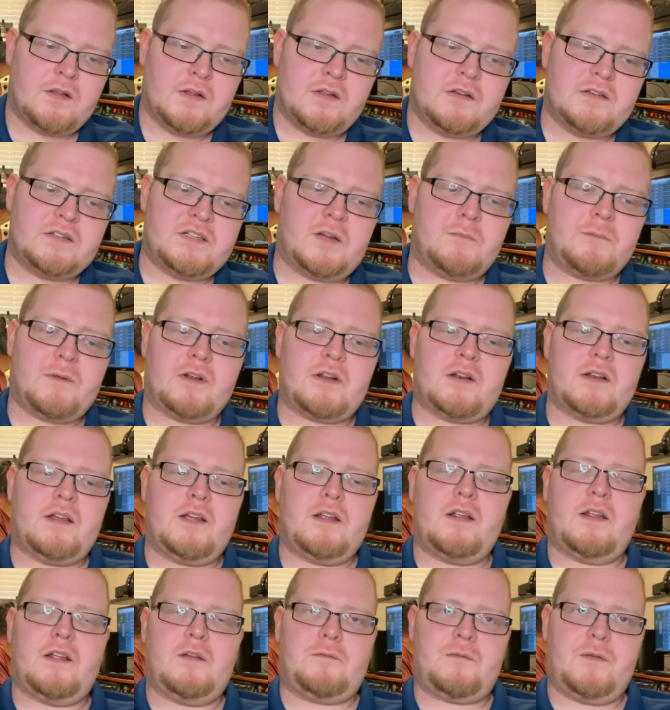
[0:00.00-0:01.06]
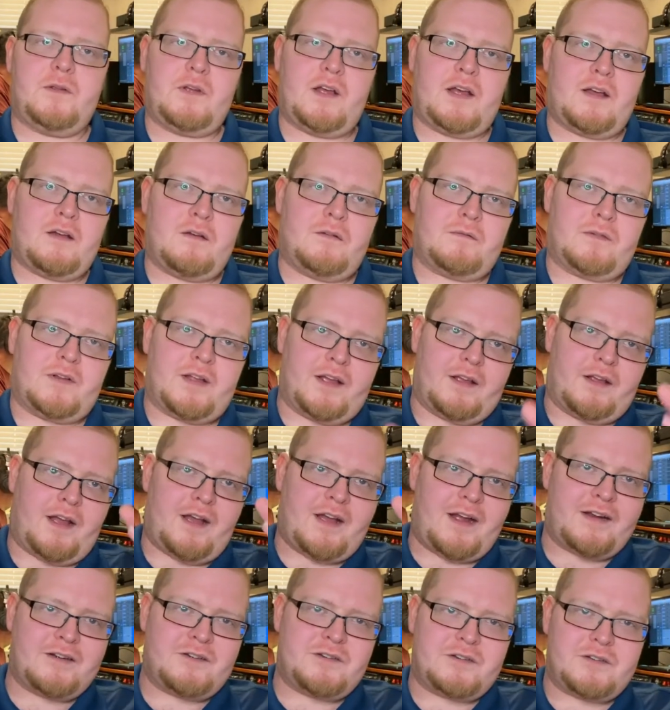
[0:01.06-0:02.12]
Typically, if you have like
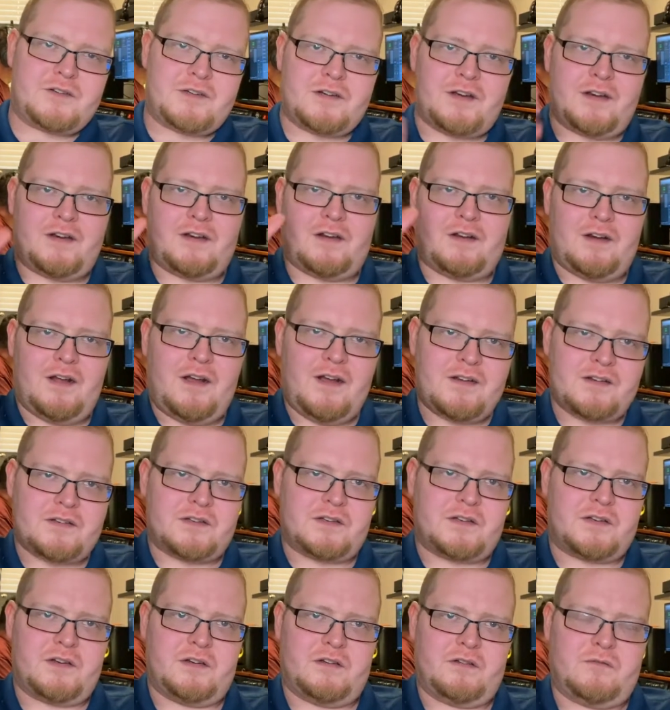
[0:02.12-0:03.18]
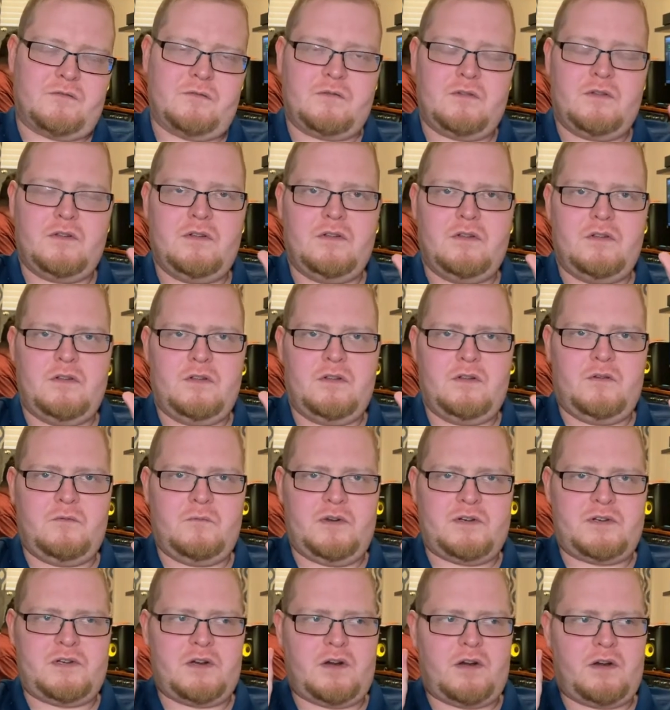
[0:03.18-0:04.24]
hydrogen and oxygen,
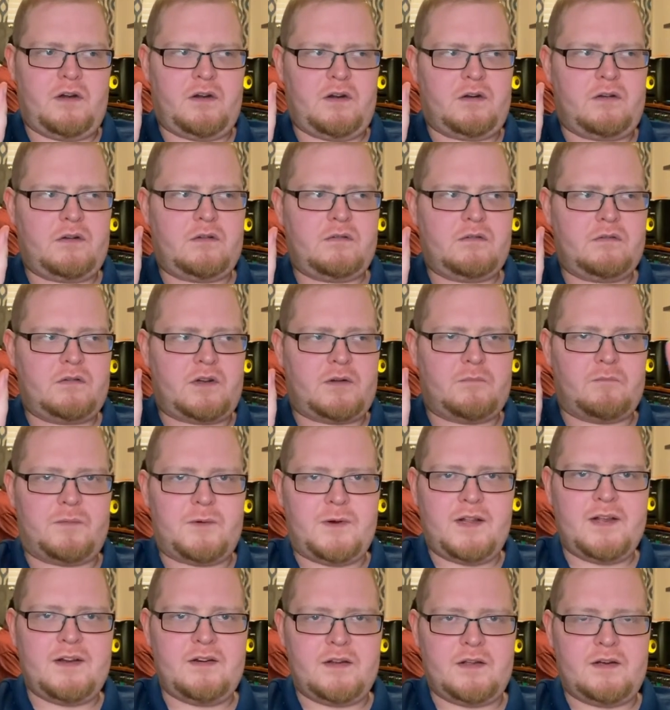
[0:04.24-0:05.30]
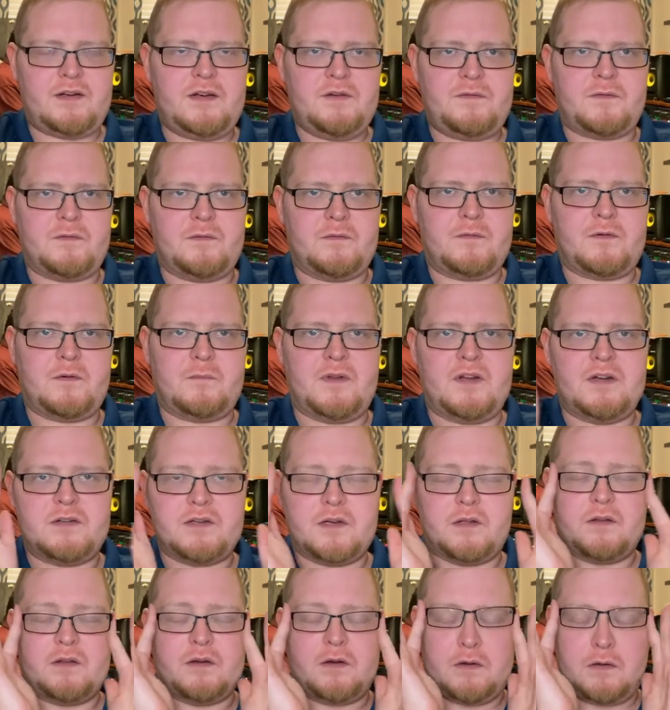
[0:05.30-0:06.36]
which are completely different from each
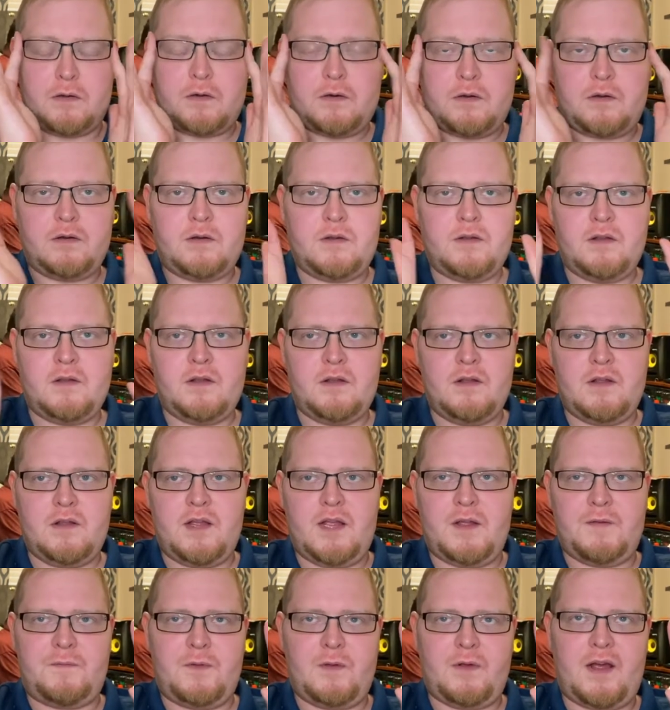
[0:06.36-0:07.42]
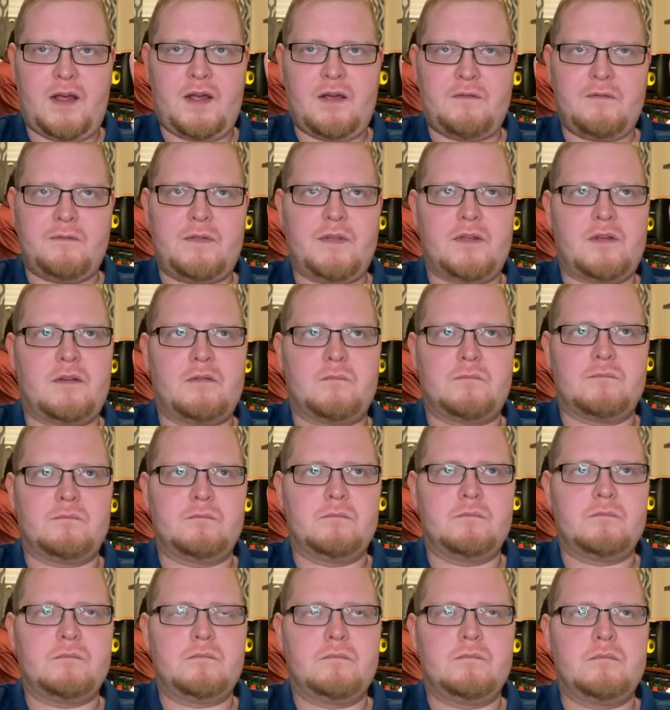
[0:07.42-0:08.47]
other, if you have
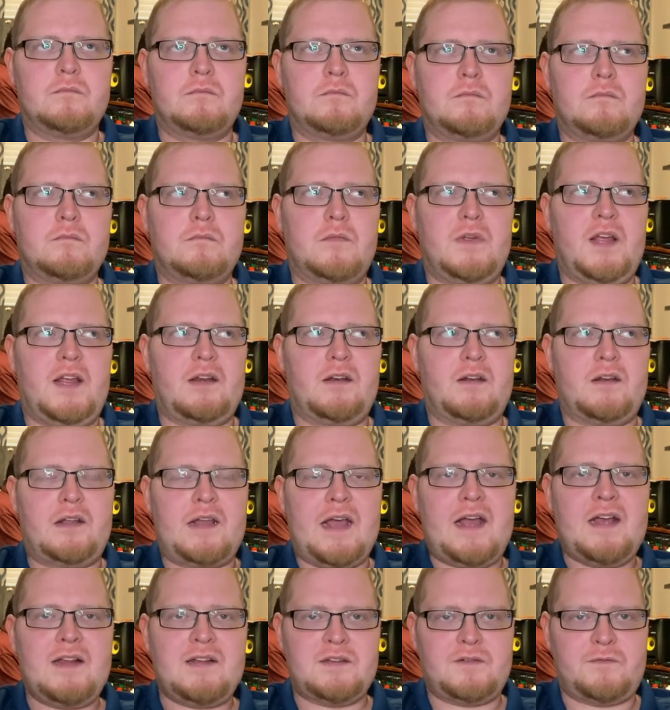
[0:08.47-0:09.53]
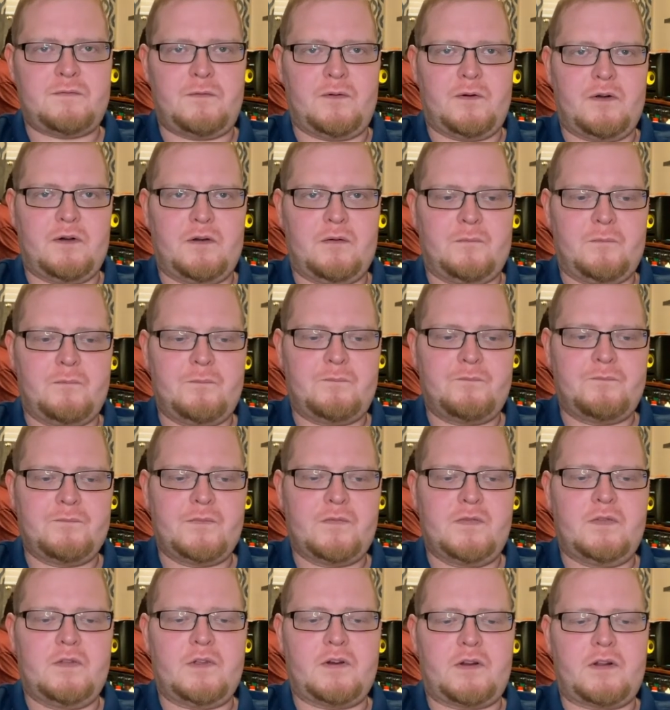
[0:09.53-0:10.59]
them in gas form,
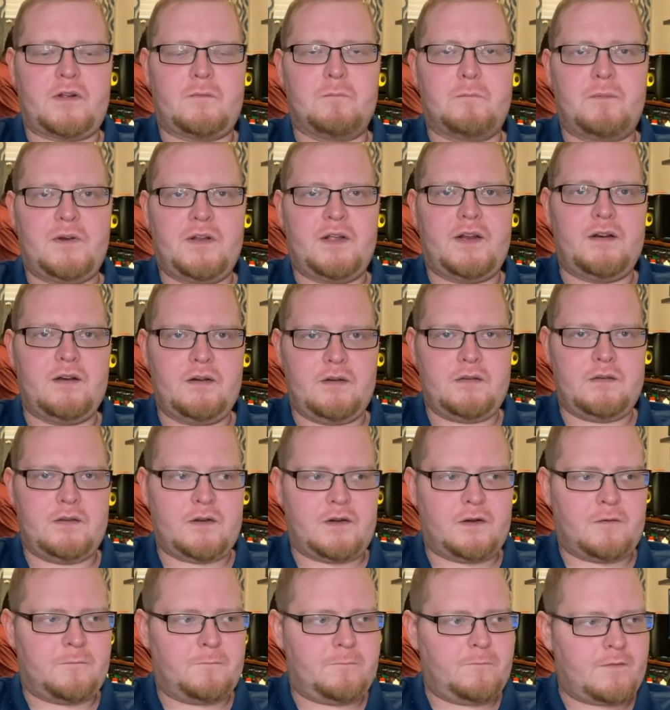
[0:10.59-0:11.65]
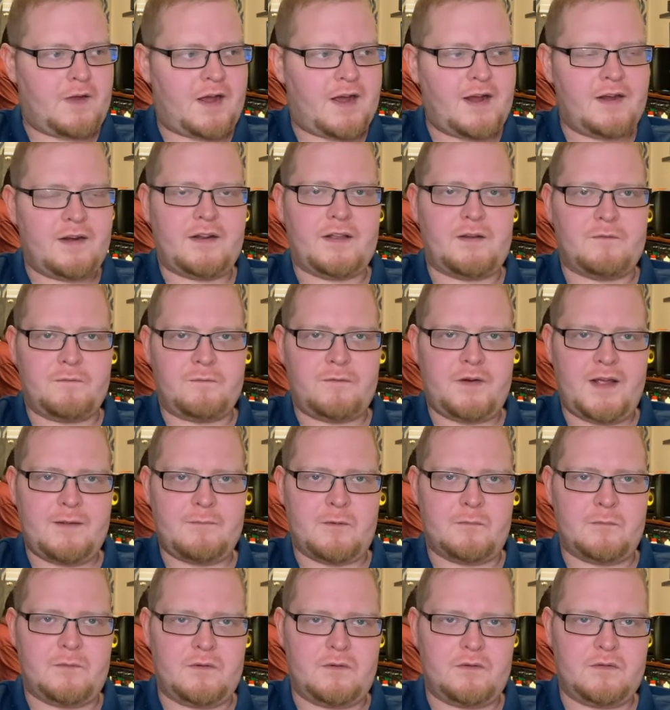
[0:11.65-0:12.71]
they're highly
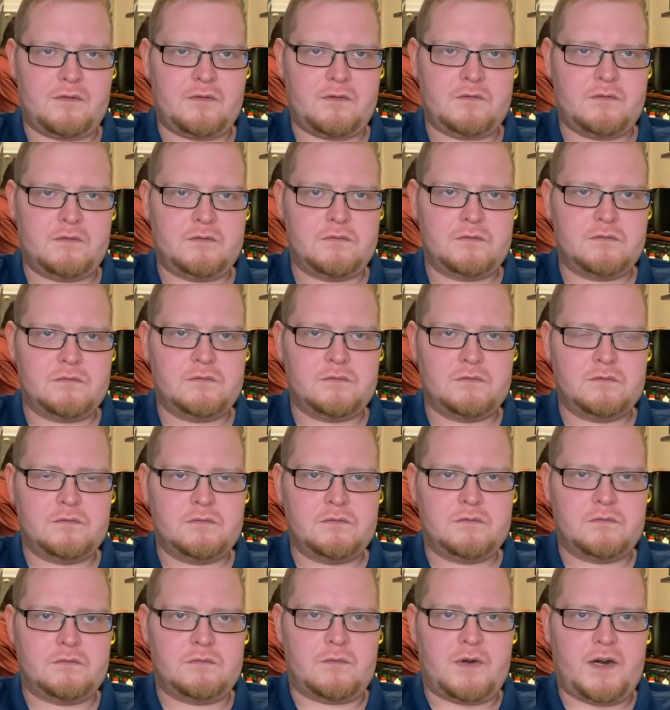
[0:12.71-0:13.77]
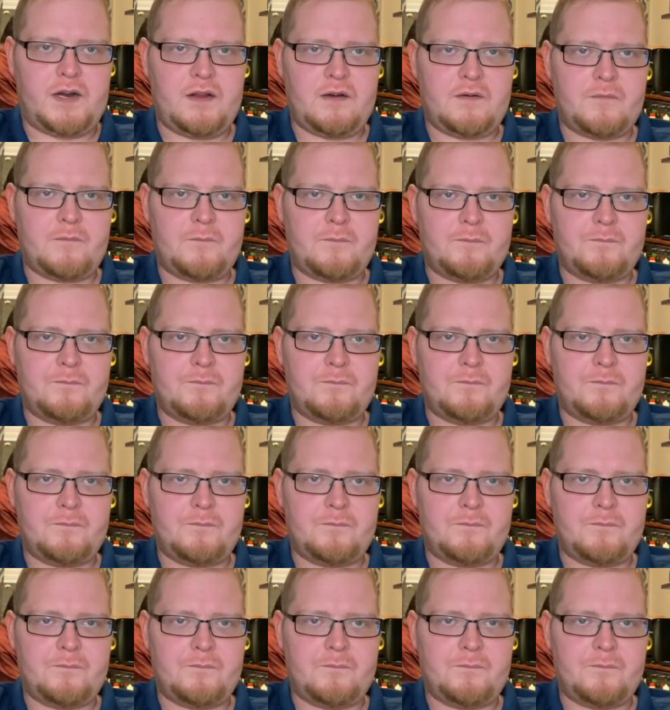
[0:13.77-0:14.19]
flammable, right?